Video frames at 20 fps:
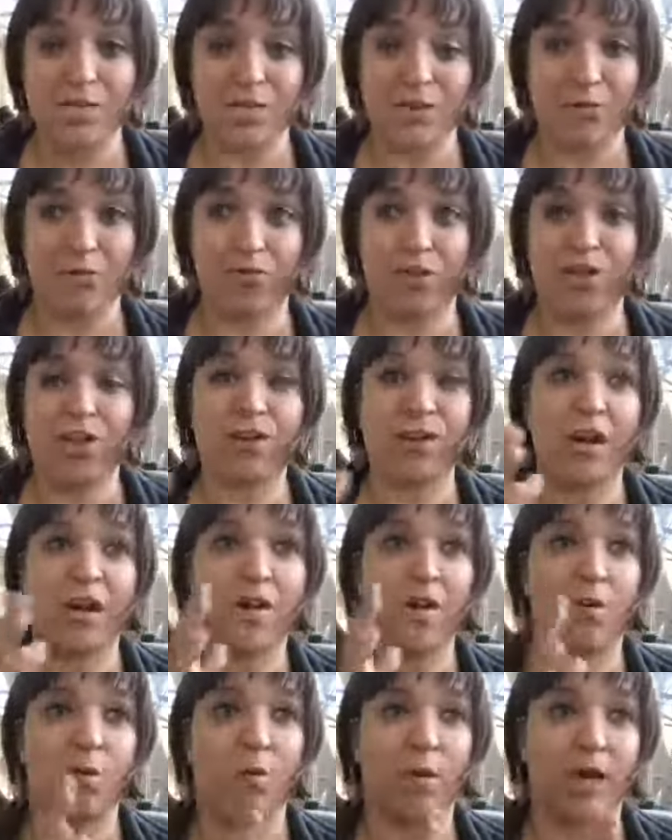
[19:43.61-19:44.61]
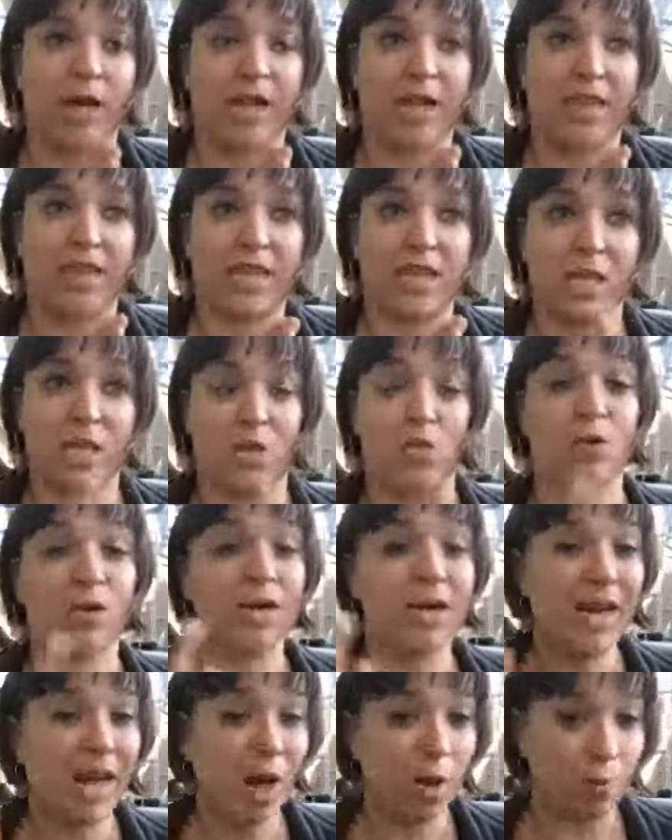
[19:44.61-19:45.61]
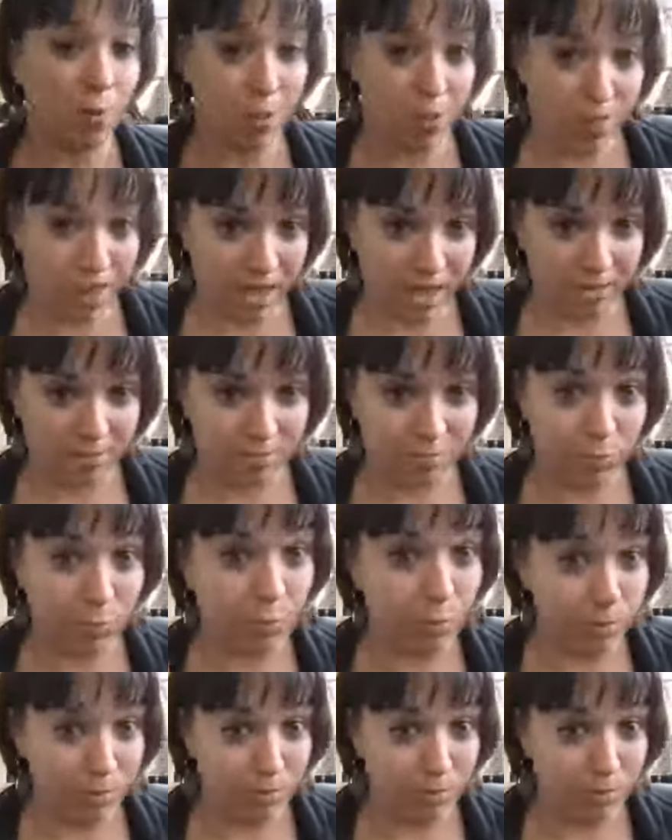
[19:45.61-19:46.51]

So figure out a way that you can help them.